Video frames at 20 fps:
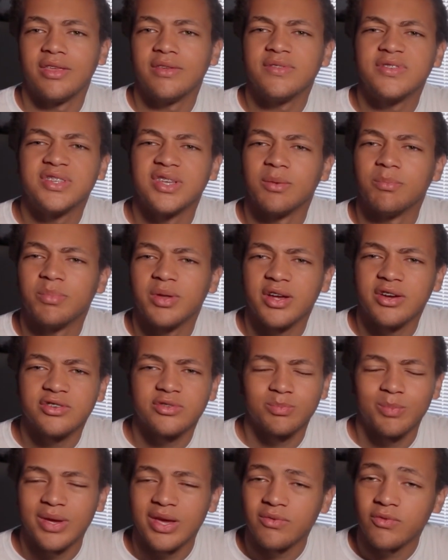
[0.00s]
some players
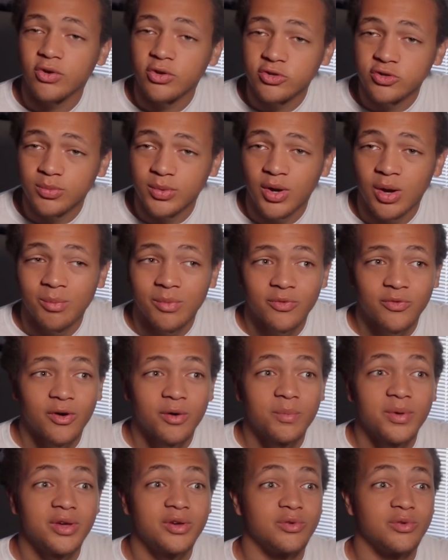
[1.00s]
may have also been homophobic,